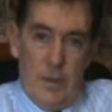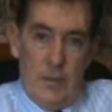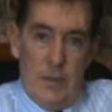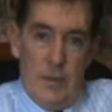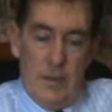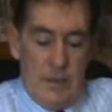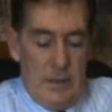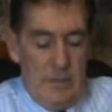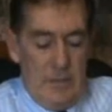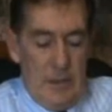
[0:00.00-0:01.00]
one on the
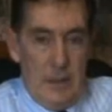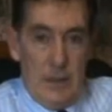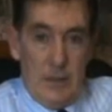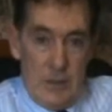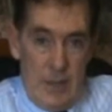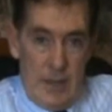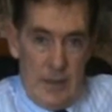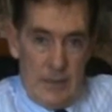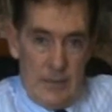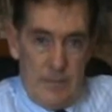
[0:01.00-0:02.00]
list is
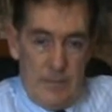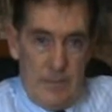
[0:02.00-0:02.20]
diet.